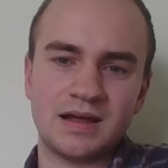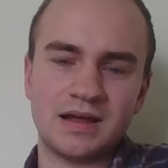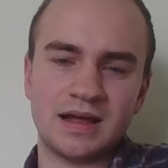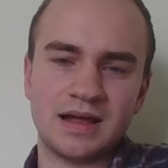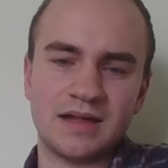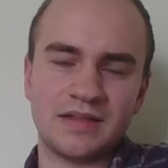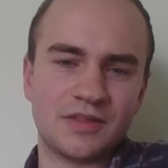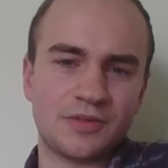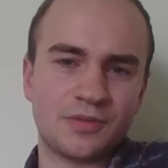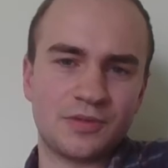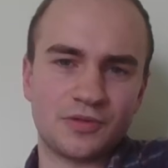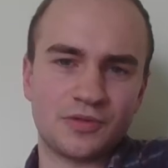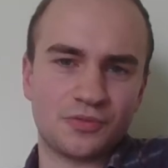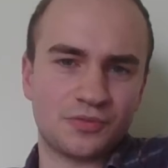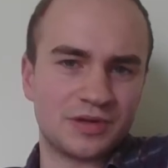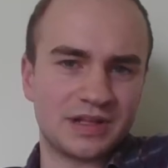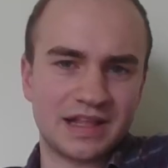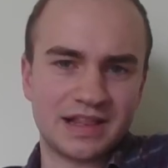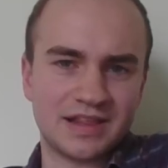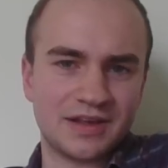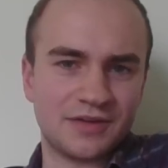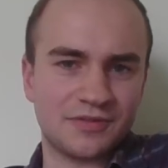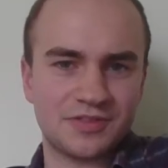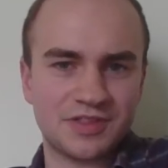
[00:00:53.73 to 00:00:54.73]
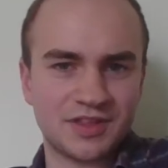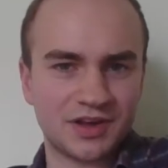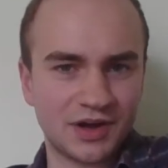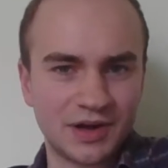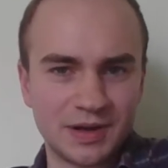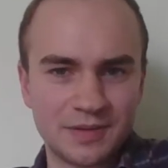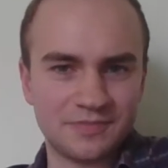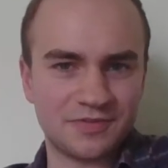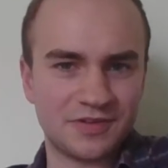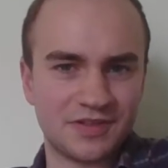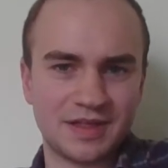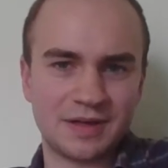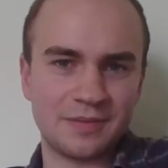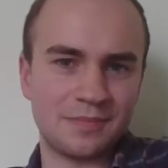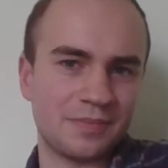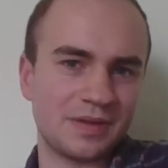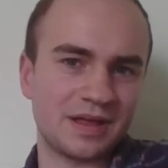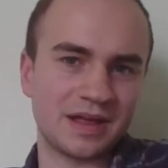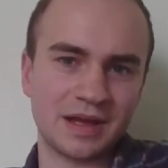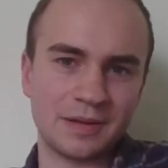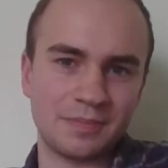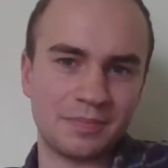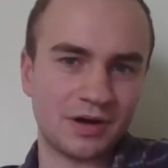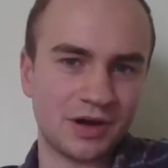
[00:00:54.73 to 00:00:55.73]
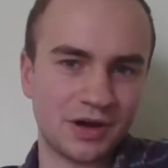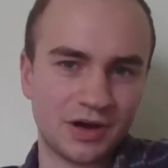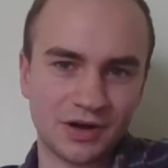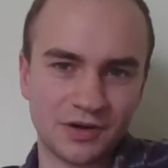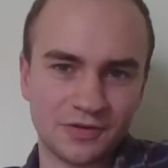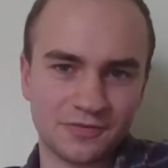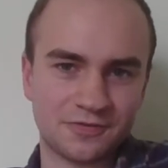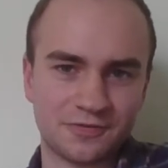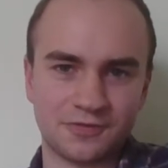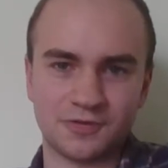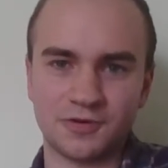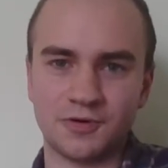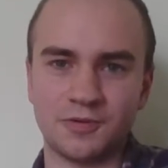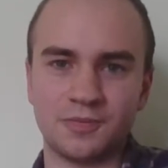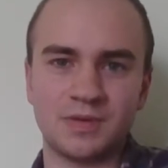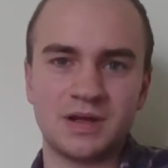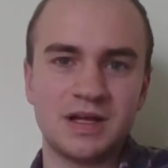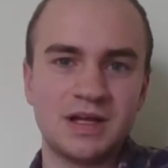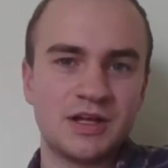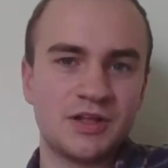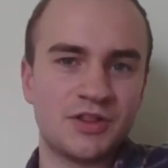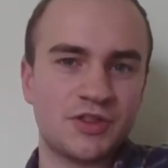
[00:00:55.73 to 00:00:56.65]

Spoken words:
And this was a really tough time for them, being apart from